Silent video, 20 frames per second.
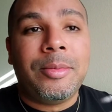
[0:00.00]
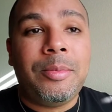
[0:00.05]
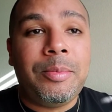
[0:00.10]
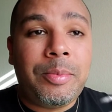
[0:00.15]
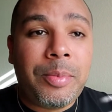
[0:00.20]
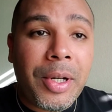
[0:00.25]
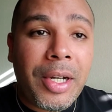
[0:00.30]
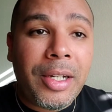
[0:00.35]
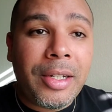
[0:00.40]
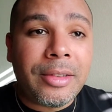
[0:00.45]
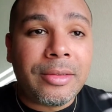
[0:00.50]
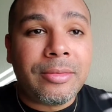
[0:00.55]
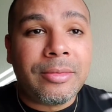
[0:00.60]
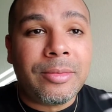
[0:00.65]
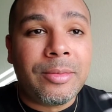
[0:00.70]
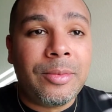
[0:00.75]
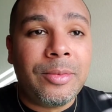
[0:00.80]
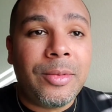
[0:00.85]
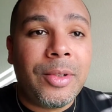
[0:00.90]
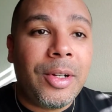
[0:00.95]
But
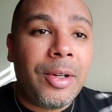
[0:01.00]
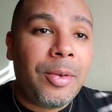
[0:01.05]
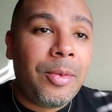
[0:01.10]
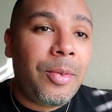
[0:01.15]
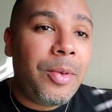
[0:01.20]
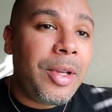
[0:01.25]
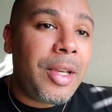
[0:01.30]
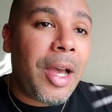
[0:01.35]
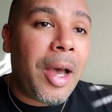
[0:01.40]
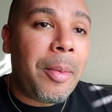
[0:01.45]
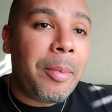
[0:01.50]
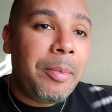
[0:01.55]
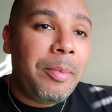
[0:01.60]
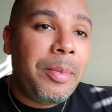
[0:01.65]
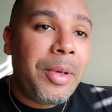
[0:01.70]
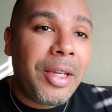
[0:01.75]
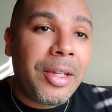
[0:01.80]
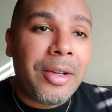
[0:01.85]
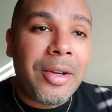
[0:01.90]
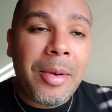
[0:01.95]
we got
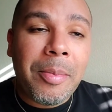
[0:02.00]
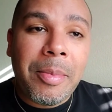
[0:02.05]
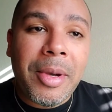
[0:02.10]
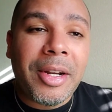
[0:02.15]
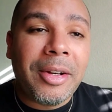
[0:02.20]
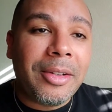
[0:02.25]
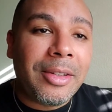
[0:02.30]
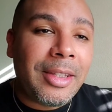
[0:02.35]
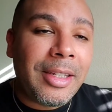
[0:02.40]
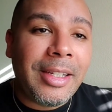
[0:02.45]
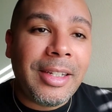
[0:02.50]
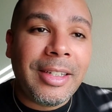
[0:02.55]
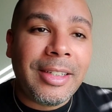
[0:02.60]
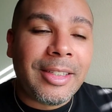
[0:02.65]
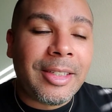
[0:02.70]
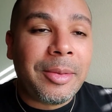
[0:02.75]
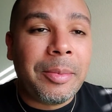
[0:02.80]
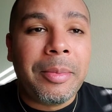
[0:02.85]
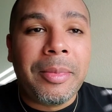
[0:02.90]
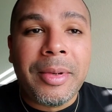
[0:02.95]
bigger and better
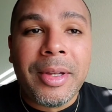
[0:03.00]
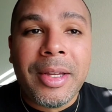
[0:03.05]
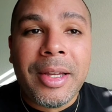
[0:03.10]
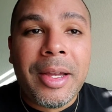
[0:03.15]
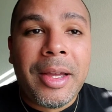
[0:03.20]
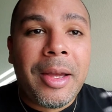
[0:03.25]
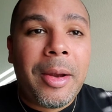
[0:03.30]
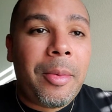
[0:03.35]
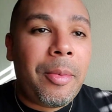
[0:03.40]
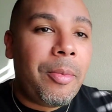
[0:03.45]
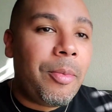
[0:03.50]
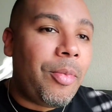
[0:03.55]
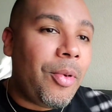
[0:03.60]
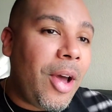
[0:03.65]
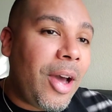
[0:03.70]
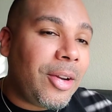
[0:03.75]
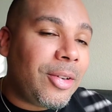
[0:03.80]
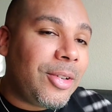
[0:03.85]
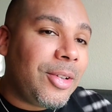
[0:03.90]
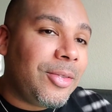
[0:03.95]
things,
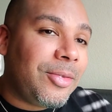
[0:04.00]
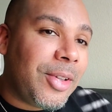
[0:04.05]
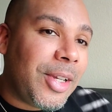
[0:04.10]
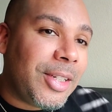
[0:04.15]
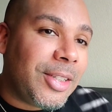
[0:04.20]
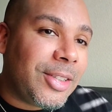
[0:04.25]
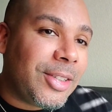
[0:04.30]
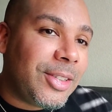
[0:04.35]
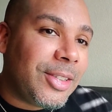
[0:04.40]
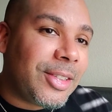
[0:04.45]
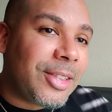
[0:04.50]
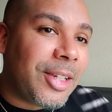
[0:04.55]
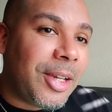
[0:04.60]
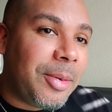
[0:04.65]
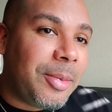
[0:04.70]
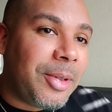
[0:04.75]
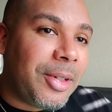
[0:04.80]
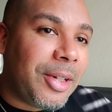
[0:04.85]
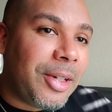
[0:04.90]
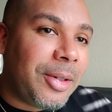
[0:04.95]
broader adventures
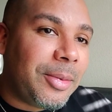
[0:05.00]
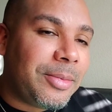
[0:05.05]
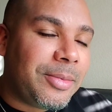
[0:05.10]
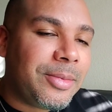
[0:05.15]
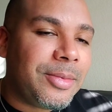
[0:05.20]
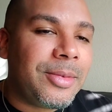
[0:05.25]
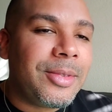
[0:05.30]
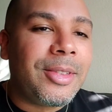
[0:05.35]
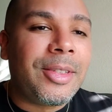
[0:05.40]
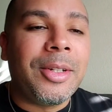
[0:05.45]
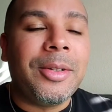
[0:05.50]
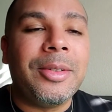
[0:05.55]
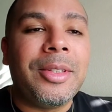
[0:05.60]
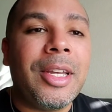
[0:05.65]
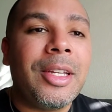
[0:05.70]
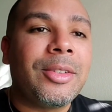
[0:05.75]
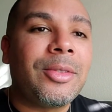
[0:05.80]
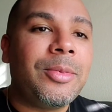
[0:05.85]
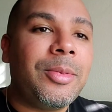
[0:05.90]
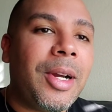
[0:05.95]
coming up. So
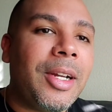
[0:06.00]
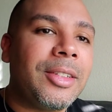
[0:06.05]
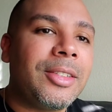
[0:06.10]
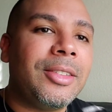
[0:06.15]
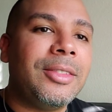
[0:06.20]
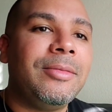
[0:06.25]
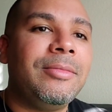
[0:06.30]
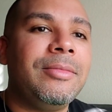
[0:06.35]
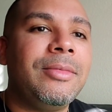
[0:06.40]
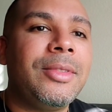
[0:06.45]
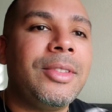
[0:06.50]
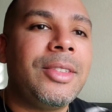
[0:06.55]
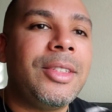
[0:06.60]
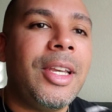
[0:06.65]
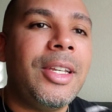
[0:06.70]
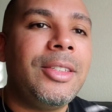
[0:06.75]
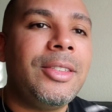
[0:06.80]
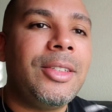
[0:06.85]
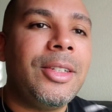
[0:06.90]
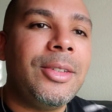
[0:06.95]
thanks for watching.
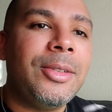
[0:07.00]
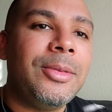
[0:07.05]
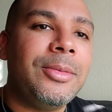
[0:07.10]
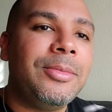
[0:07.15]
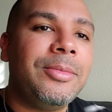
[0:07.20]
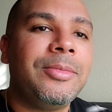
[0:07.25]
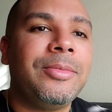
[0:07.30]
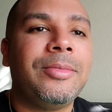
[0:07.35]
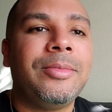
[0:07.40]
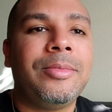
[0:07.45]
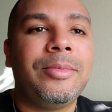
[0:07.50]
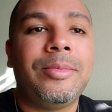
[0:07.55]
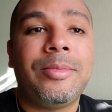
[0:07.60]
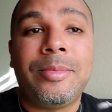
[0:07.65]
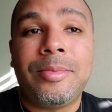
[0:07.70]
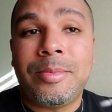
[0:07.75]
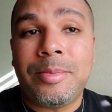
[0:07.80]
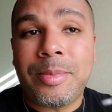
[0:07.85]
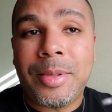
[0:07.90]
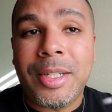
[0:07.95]
Stay tuned.
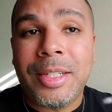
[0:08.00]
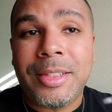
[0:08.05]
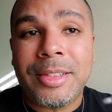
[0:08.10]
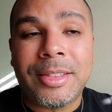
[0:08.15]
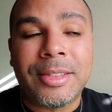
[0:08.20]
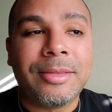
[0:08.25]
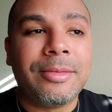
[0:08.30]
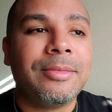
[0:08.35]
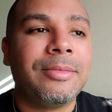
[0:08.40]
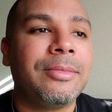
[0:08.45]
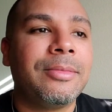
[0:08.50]
Peace.